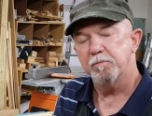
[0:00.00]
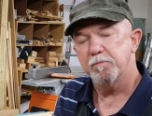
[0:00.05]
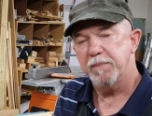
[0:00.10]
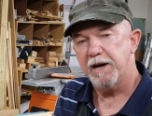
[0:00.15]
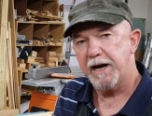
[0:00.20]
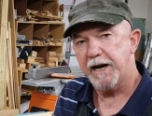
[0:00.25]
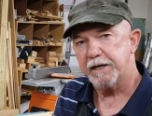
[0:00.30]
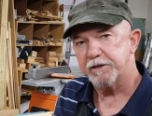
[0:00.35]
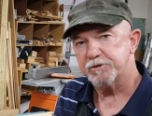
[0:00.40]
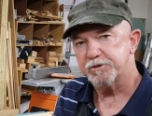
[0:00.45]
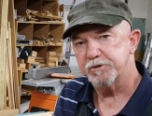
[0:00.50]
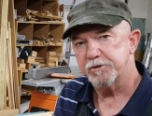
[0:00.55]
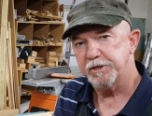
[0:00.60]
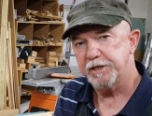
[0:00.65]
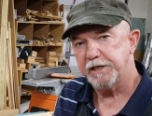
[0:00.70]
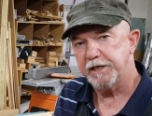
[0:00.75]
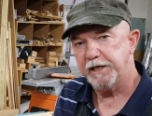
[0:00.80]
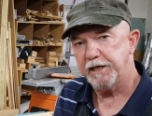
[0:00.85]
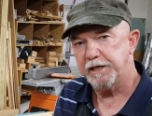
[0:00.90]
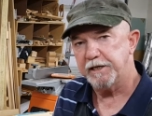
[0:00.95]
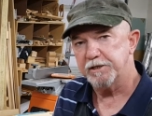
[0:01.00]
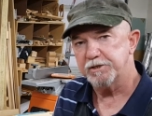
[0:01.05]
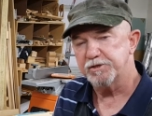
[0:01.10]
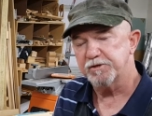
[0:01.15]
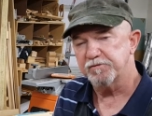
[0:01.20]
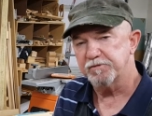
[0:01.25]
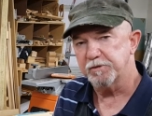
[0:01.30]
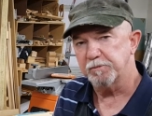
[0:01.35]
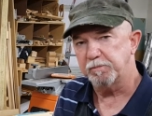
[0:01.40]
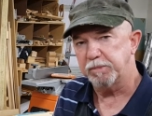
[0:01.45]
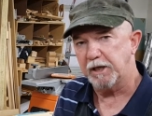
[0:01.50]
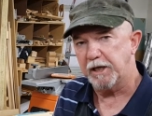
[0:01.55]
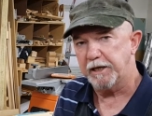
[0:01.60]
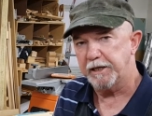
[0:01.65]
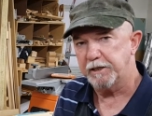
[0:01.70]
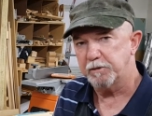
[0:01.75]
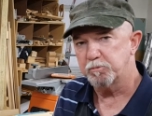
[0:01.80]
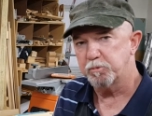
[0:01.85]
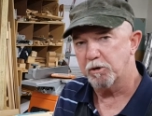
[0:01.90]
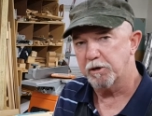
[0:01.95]
back to the edge of the
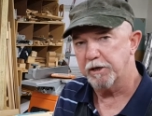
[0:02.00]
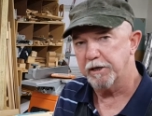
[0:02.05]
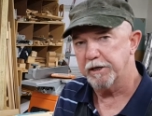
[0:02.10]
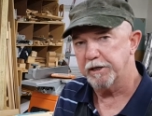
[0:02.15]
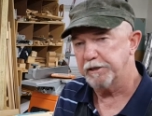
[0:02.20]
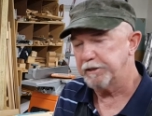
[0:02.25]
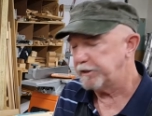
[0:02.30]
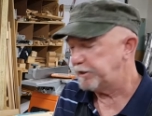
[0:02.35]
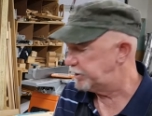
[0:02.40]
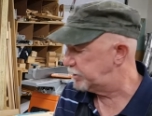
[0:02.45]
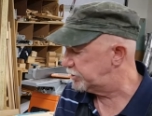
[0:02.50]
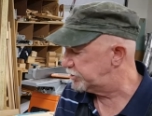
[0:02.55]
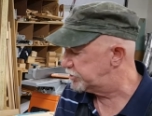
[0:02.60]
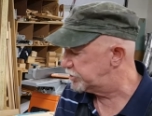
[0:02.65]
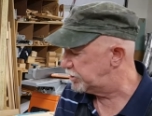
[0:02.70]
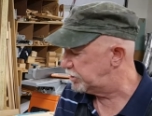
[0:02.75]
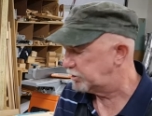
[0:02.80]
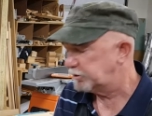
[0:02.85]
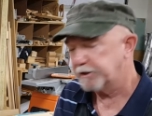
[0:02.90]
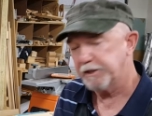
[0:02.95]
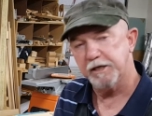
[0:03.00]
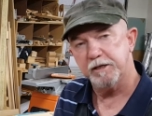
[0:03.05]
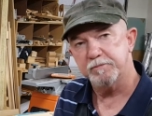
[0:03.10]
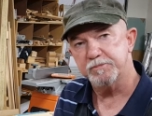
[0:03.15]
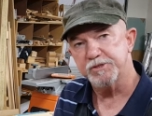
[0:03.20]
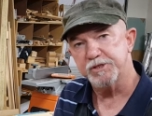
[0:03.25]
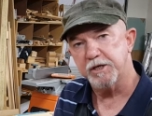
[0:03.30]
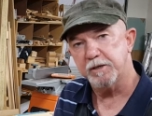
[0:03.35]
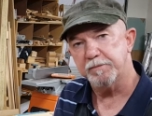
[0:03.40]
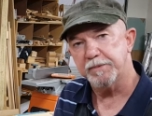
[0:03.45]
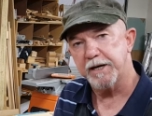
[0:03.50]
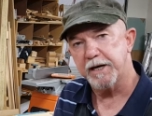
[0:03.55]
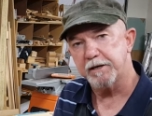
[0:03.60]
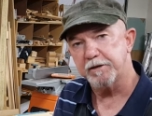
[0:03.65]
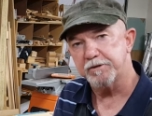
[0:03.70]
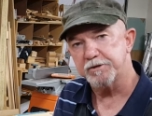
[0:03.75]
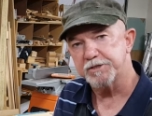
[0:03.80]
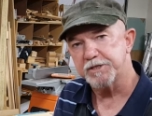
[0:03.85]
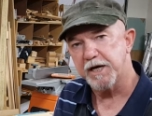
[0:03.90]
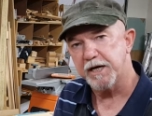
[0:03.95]
blade where it uh, comes up out
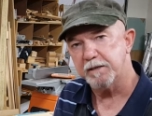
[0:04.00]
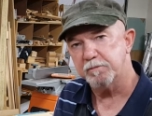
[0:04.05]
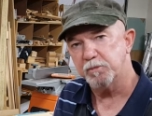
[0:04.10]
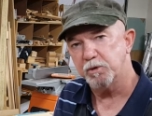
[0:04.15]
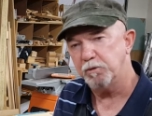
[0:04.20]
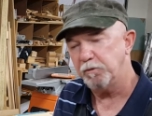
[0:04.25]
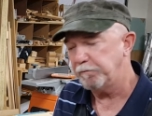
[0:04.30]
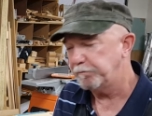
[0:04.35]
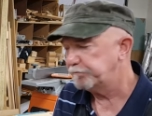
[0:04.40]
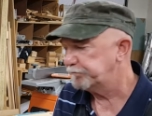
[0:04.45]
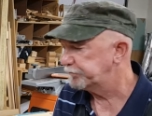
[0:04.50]
of the table.